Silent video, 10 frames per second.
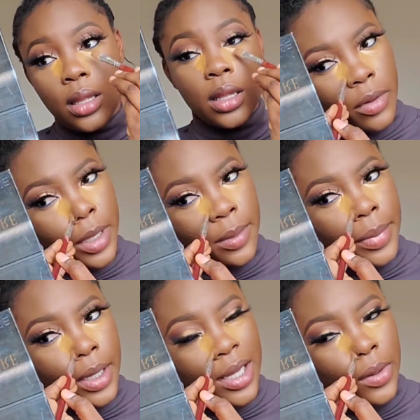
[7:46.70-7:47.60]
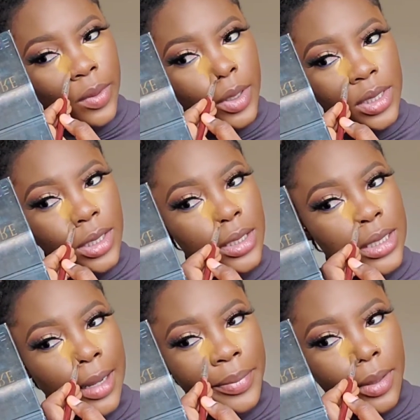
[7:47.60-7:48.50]
Remember, we're using
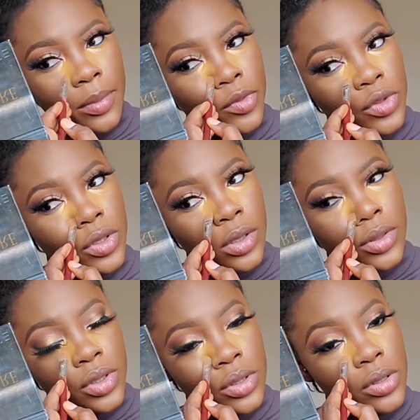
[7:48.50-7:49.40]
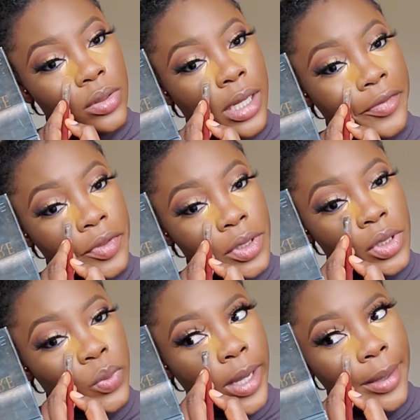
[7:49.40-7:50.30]
tapping motions. You don't have to
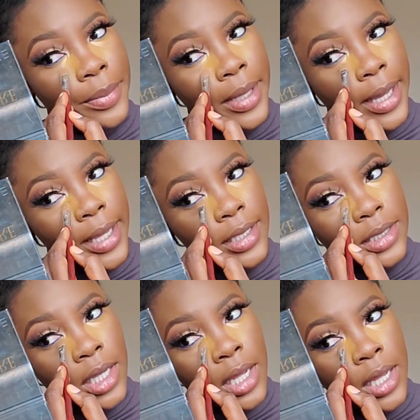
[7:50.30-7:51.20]
swipe, guys.